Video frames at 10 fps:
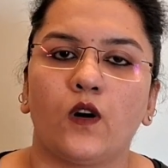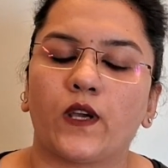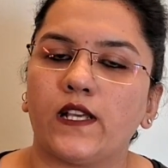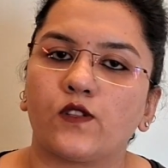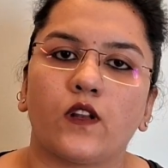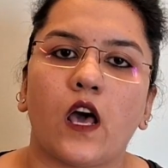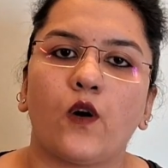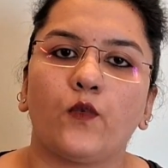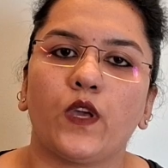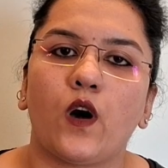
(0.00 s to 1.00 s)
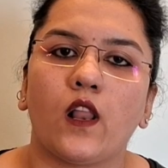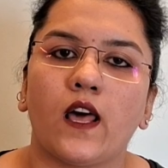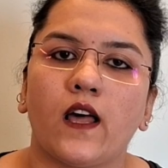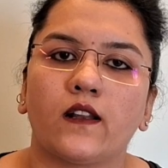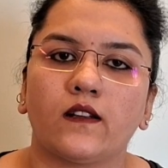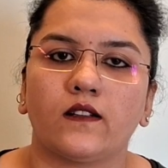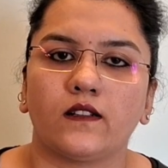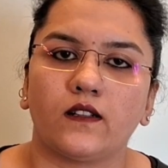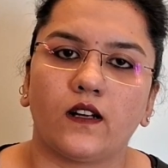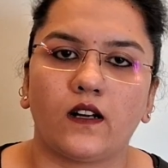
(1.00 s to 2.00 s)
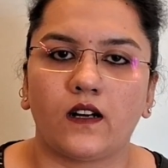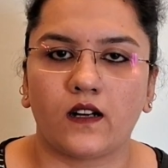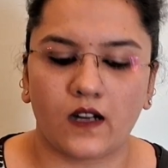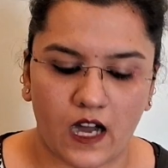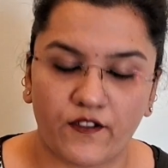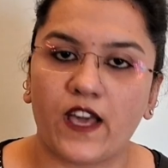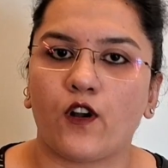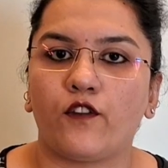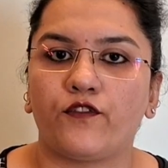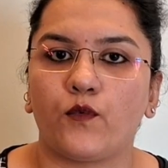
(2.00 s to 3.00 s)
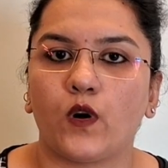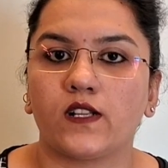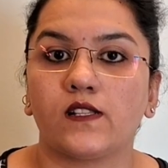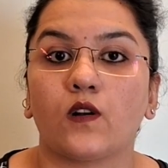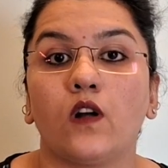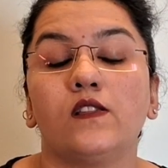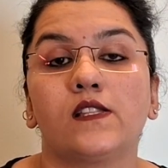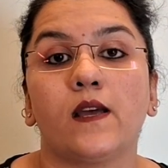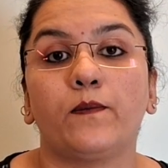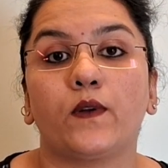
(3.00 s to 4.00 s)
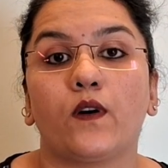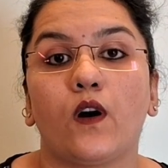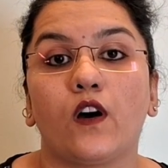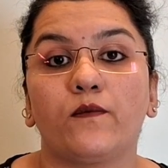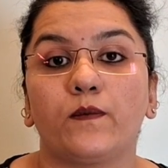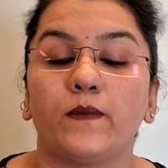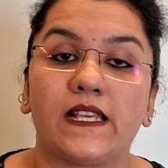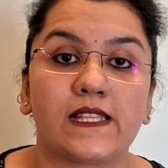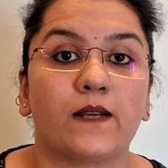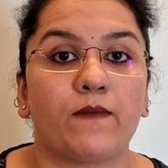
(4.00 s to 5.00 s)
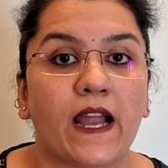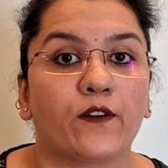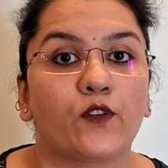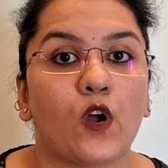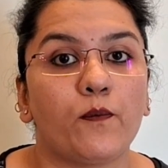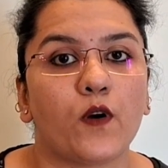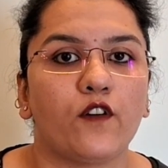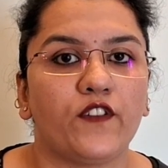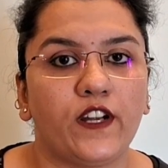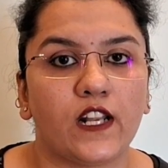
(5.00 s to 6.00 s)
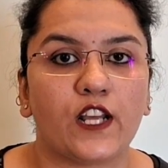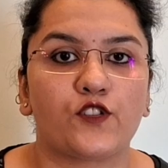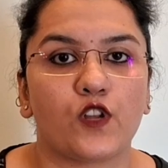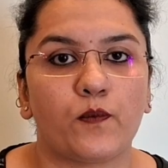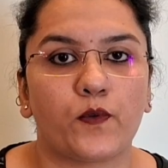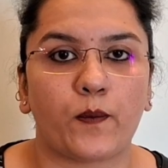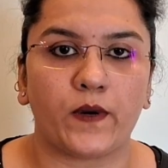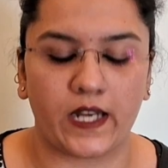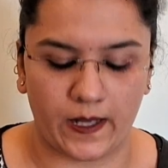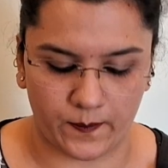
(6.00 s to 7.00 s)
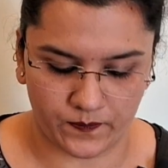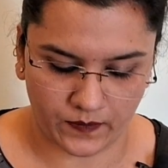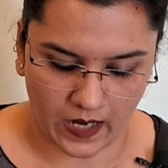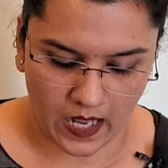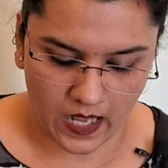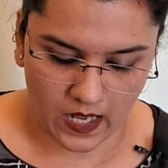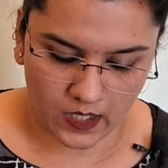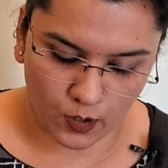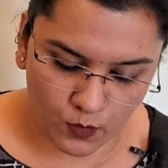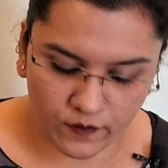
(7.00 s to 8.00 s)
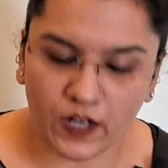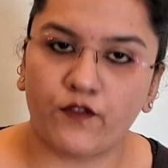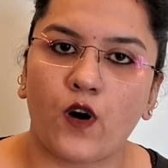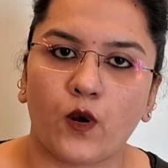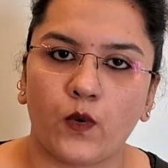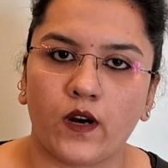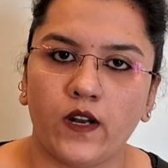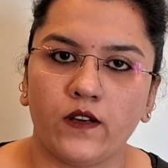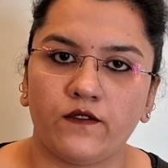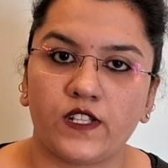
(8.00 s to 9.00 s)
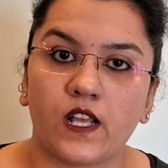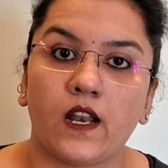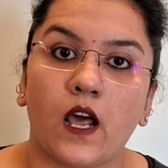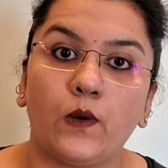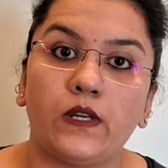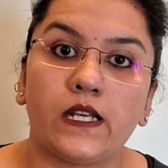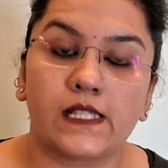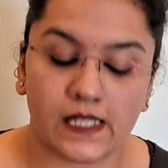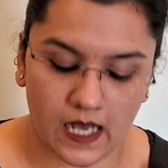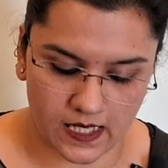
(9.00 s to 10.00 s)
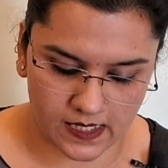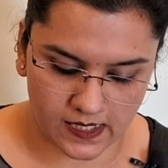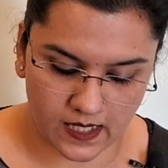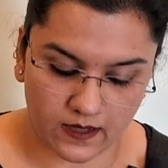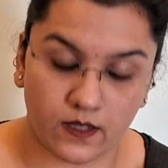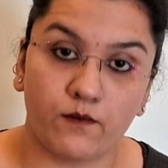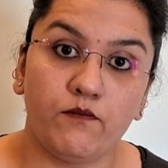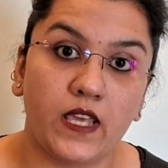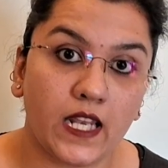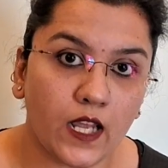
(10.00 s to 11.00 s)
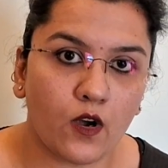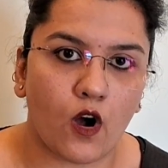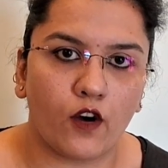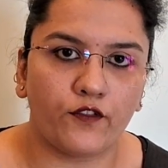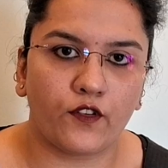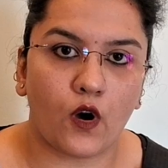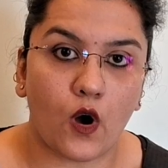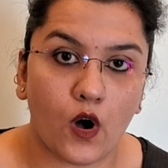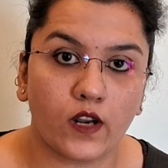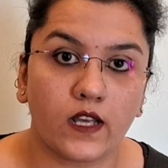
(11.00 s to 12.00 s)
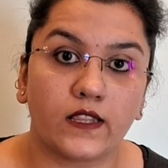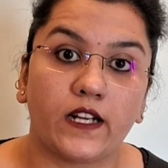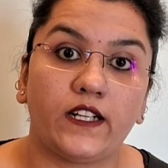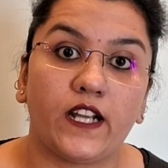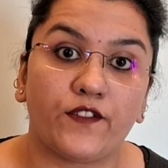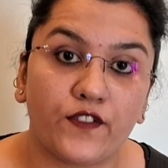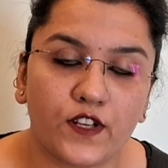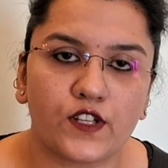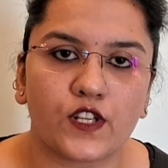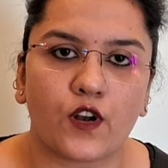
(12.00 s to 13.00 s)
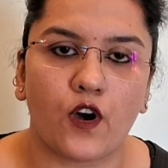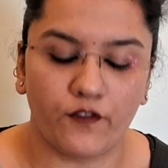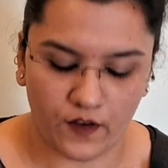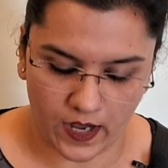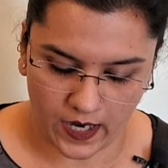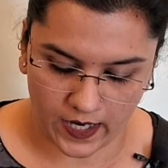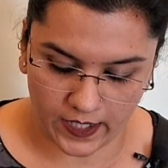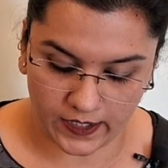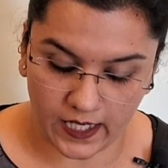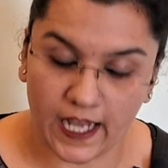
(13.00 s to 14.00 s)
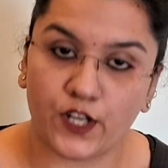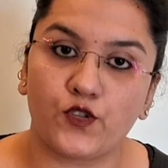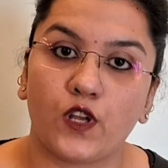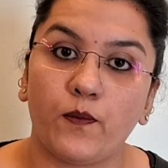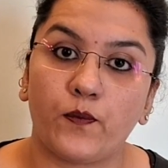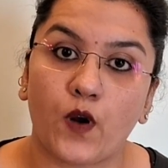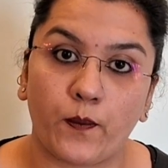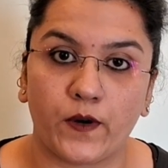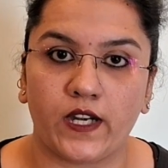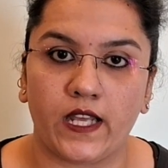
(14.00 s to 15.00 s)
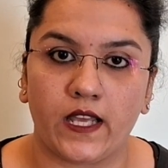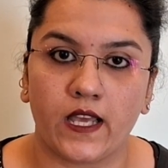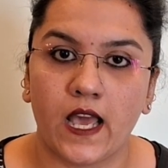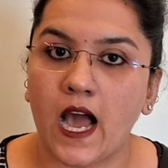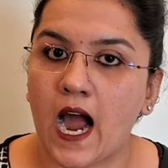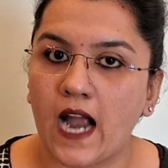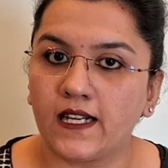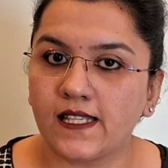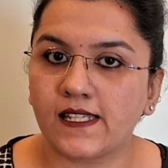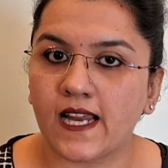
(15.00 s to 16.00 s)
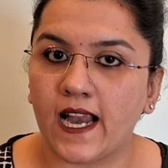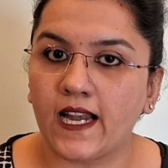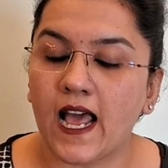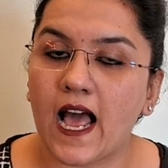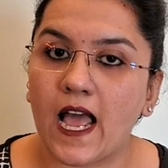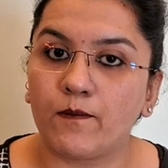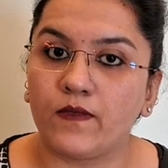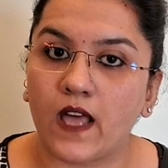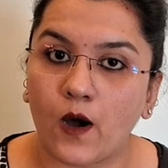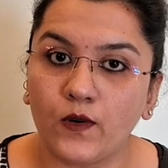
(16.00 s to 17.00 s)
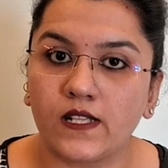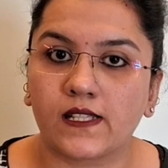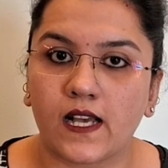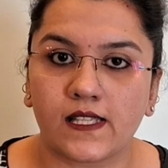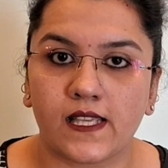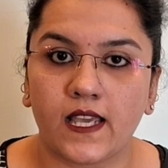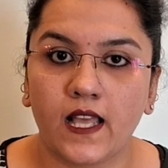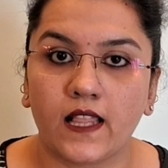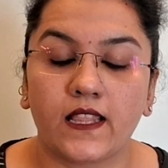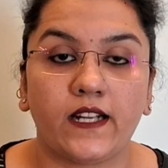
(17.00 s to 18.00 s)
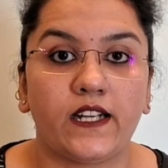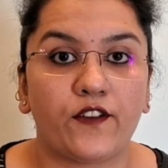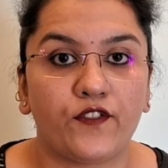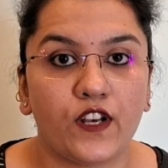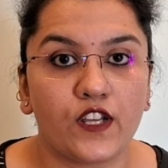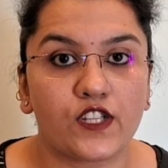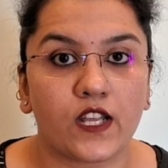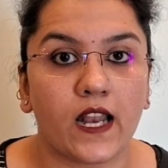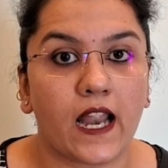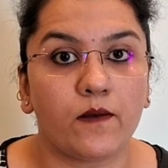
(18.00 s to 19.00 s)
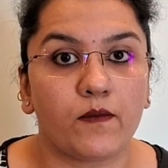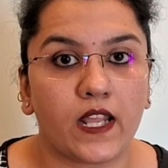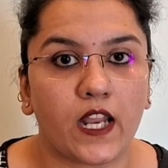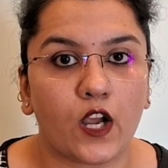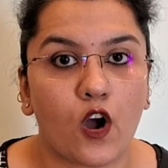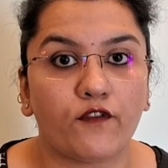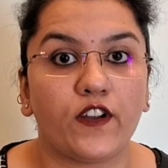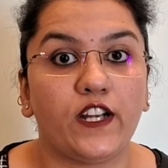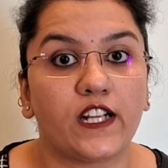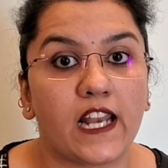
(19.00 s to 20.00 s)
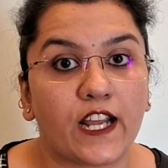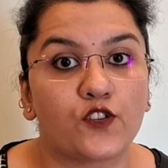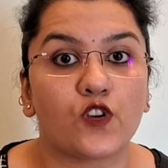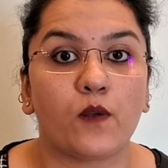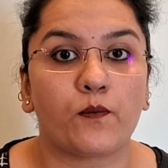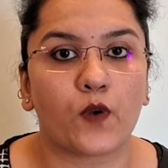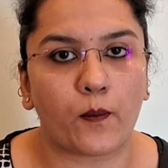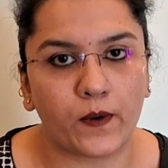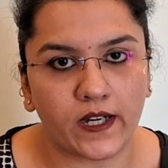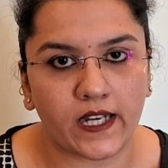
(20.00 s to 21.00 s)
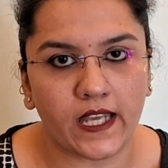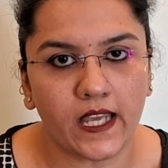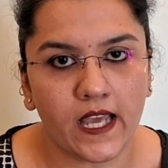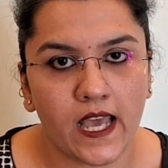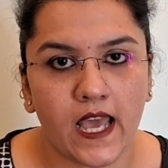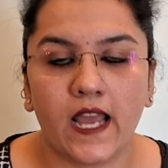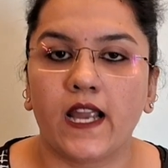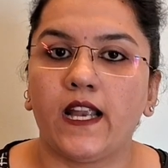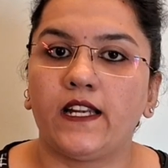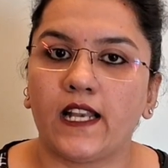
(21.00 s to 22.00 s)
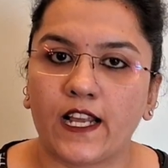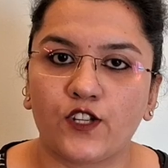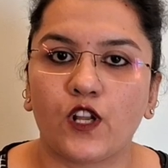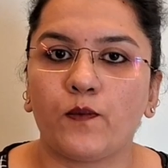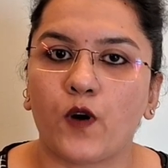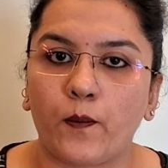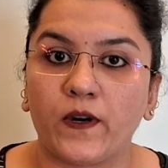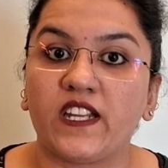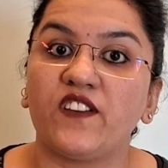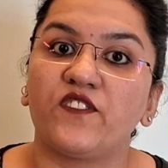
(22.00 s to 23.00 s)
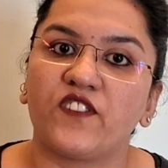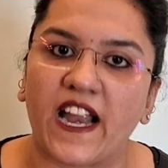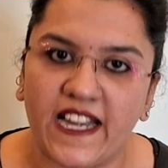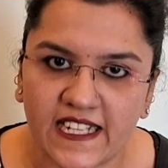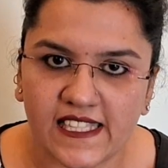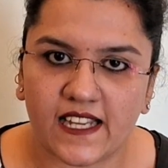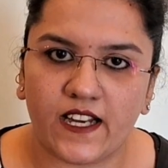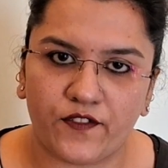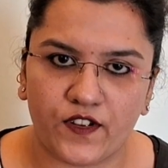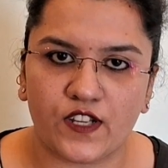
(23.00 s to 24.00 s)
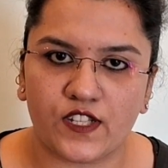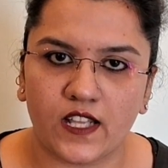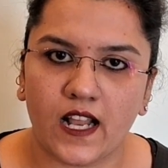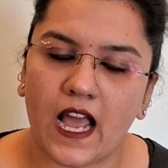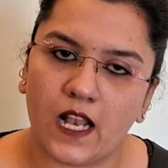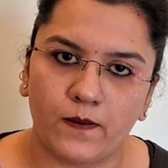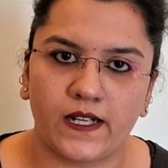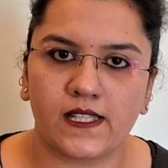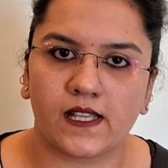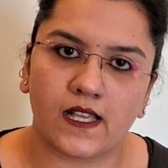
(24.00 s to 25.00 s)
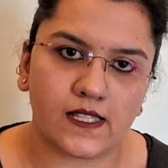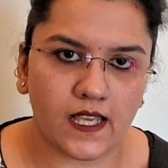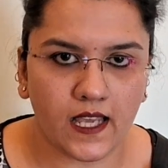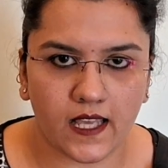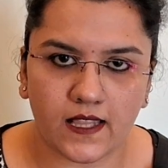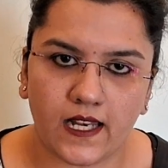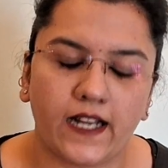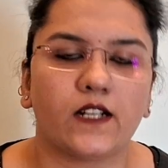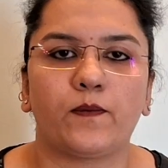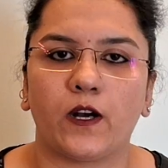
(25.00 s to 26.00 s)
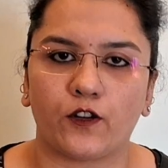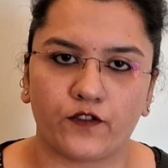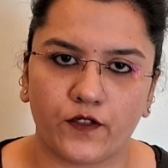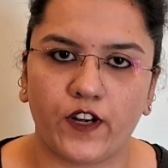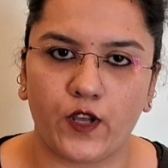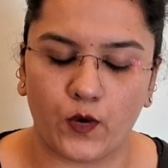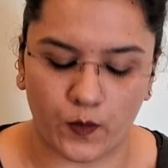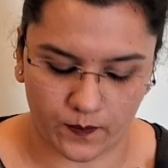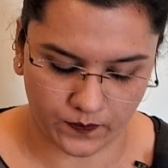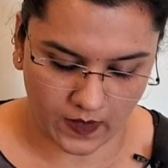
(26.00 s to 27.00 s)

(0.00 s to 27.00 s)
Okay, so now we all are uh, aware of what is the concept or basic backdrop of intellectual property. Now, moving forward, we shall now discuss the meaning of or the definition of intellectual property Understand, I am now discussing the definition and meaning of intellectual property. Intellectual property rights definition I will be discussing in the later part of the video.